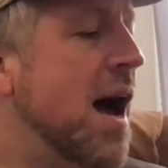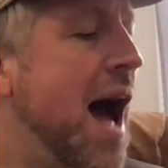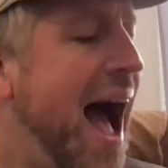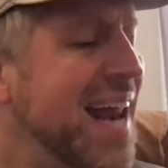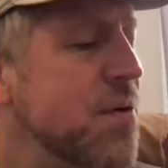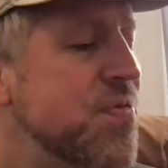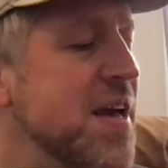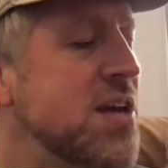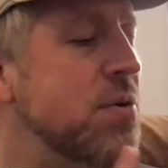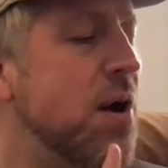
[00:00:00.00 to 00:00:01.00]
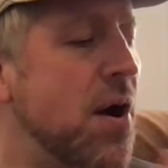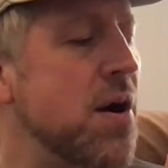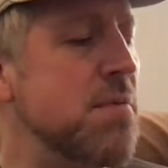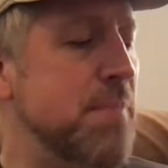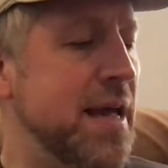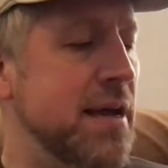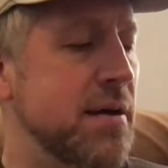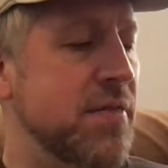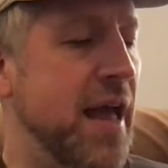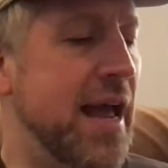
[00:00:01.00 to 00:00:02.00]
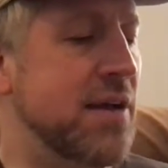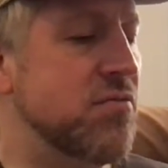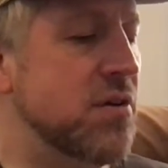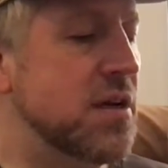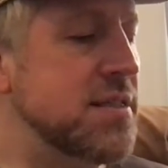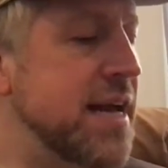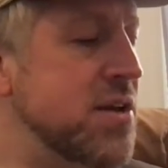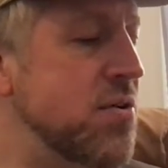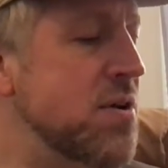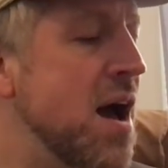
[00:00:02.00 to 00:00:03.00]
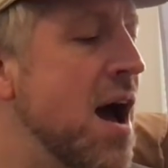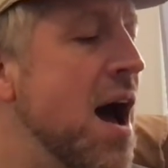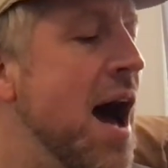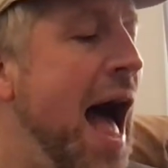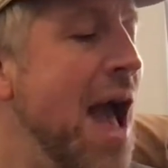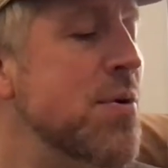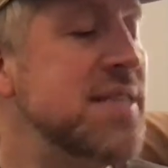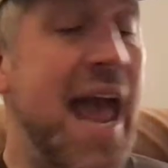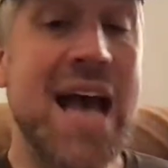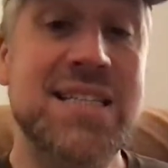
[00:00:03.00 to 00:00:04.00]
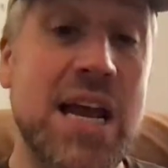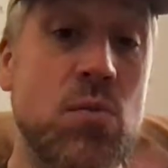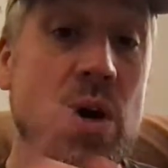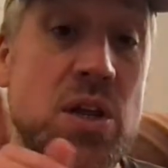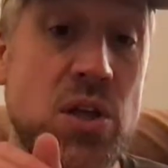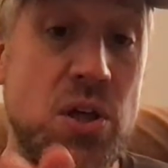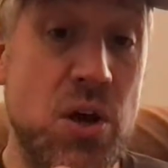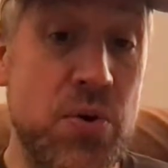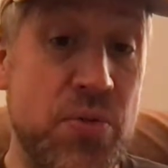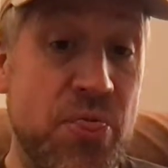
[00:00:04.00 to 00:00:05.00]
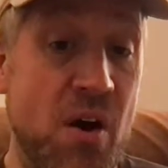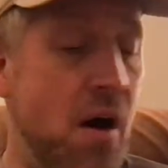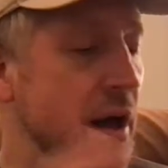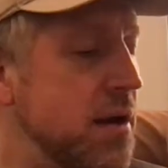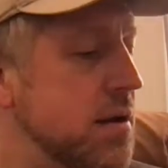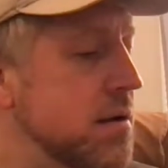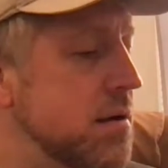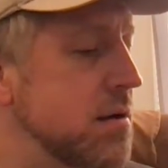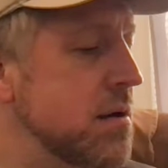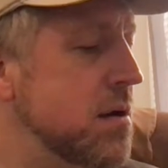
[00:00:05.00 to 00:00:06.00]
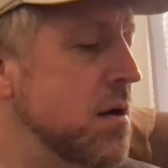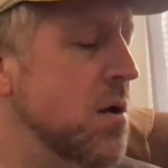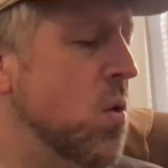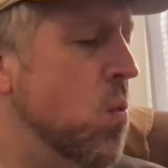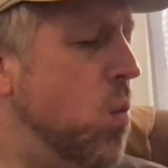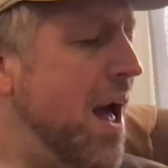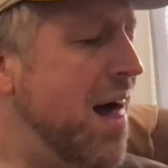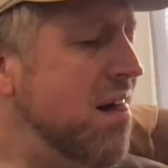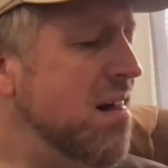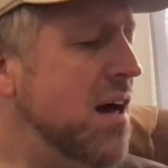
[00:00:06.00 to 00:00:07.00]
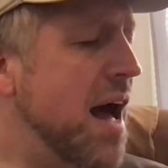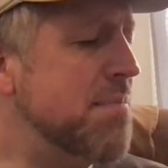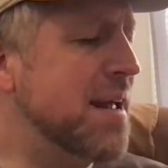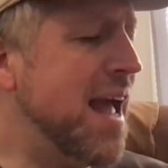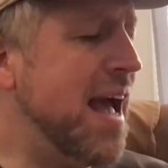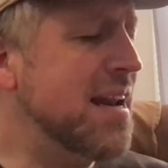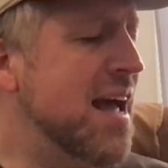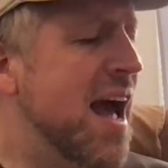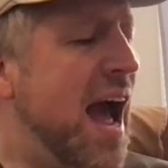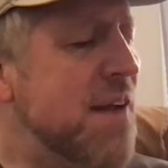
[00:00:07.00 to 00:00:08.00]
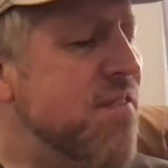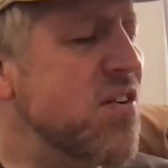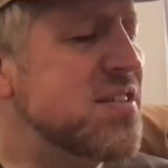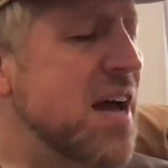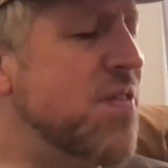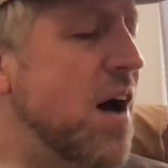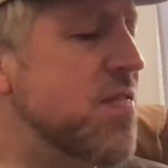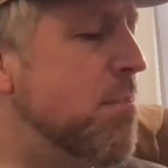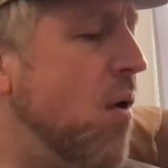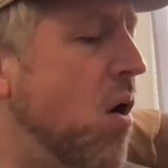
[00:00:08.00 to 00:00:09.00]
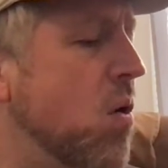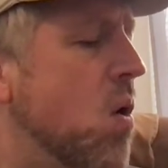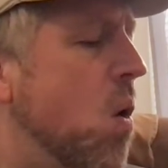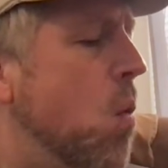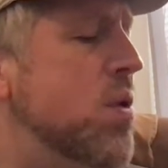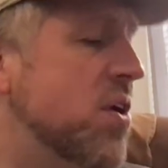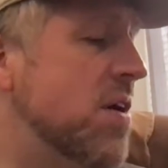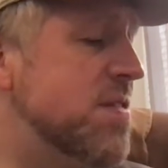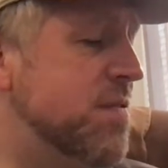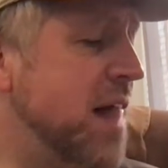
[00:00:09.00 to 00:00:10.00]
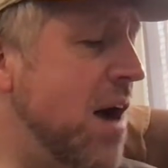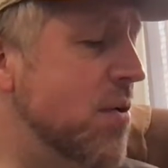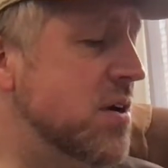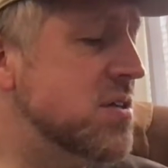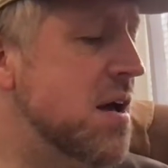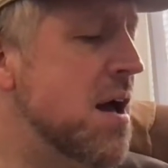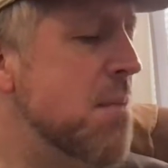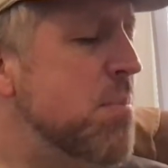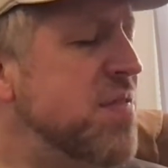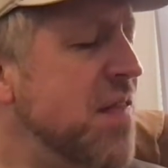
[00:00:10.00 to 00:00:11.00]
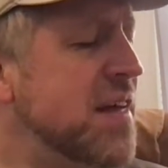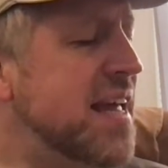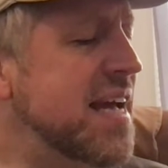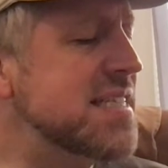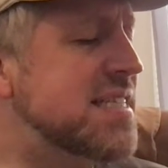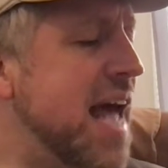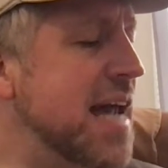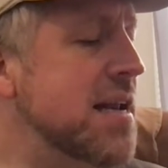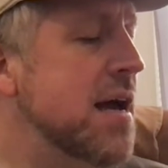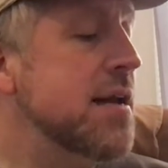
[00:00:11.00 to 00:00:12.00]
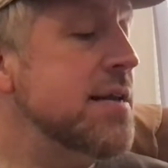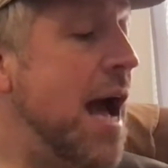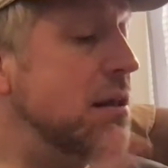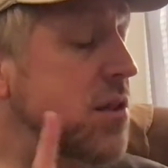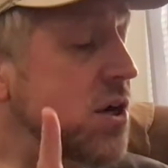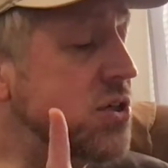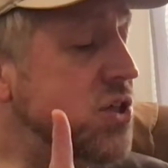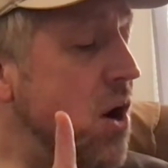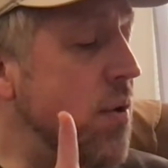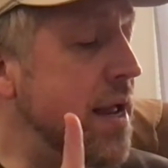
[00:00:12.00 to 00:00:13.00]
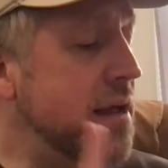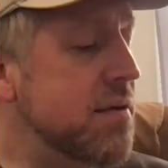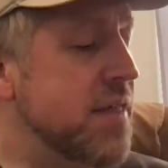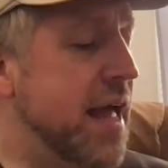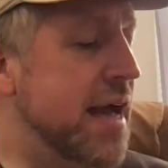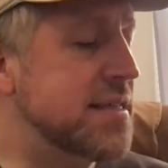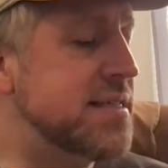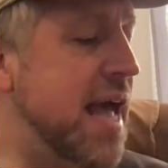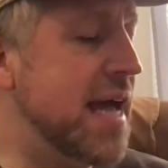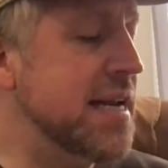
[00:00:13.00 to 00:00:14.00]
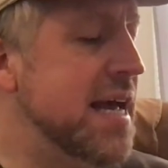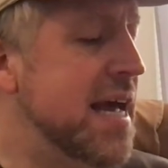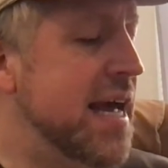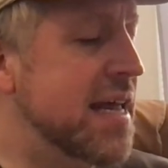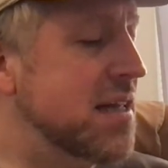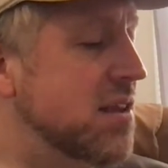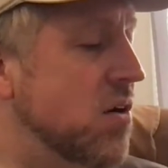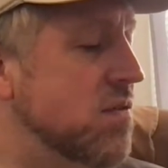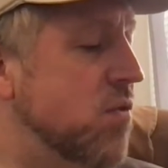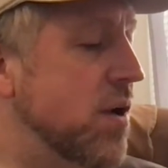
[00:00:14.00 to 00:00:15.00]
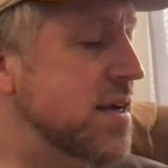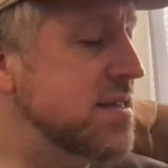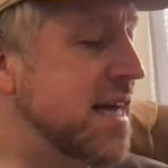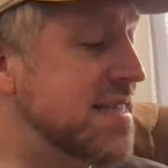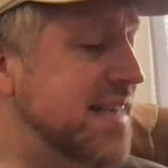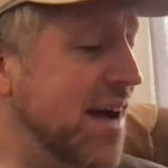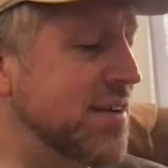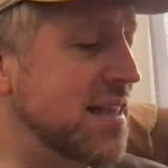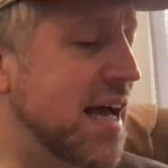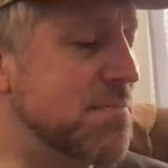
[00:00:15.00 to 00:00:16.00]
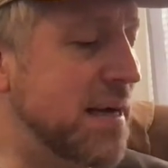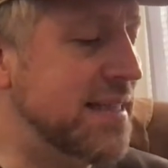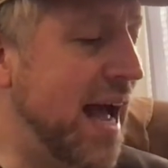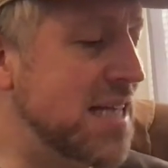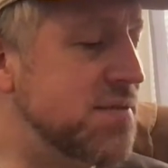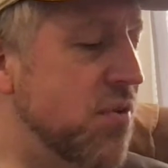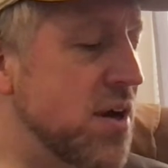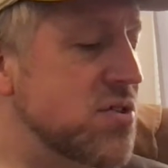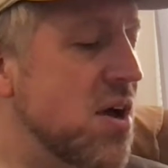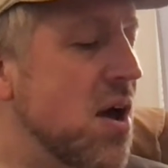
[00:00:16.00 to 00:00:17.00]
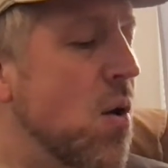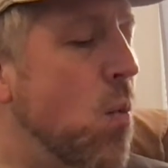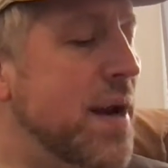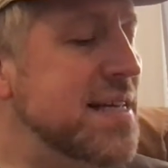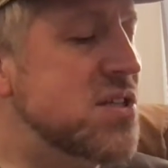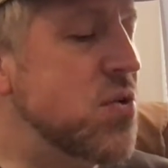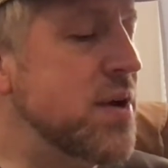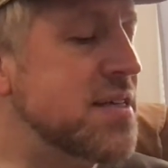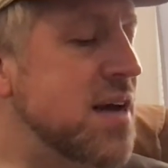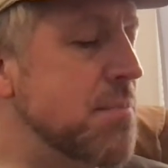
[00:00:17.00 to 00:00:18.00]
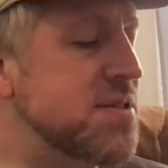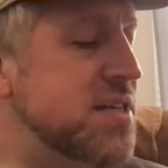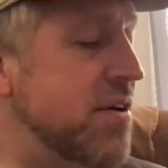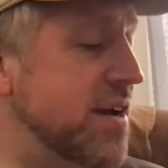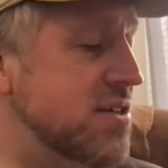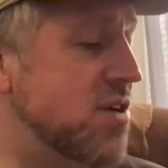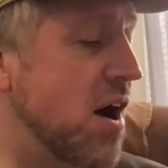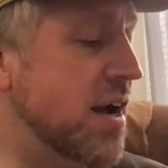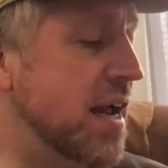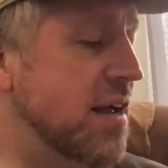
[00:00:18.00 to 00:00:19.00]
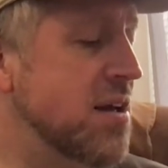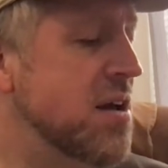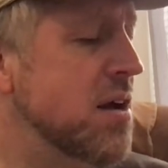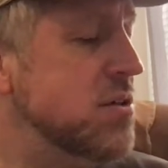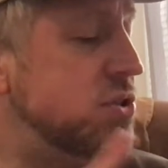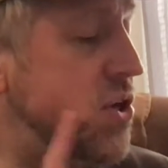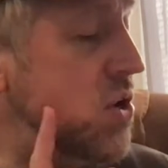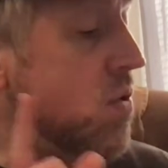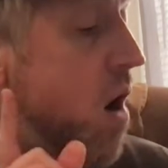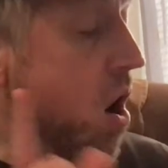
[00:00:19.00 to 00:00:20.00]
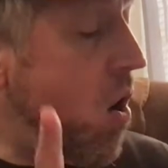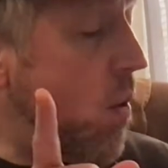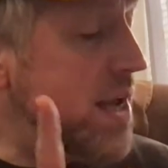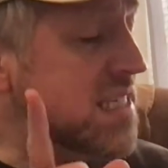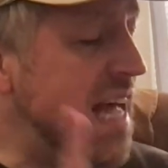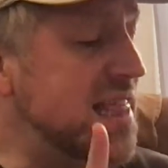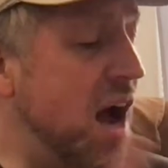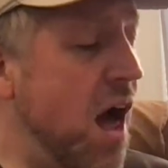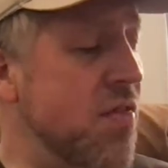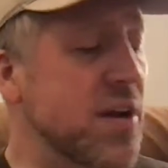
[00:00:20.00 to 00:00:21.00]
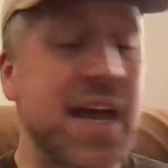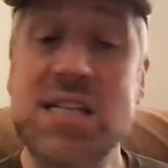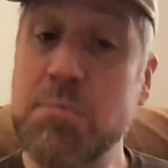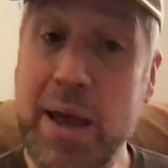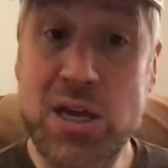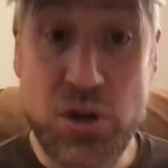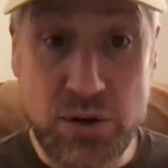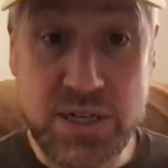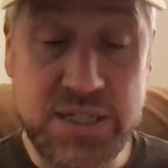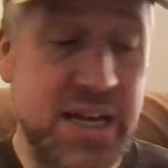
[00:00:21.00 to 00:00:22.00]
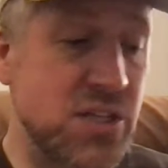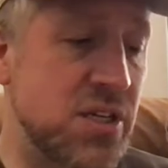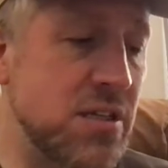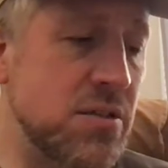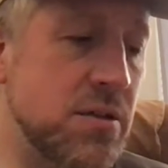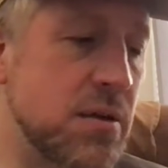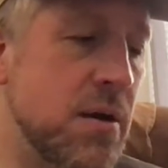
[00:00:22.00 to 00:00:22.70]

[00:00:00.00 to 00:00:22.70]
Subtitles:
I don't think you heard me, the ant continued. I was asking what you thought. Well, I began. At first I thought the ball would hurt the flowers. But then the kid said, "Now look, Joey," the ant said in a low voice that sounded like my dad's voice when he's doing some serious talking. "Do you always let the other kids make your decisions?"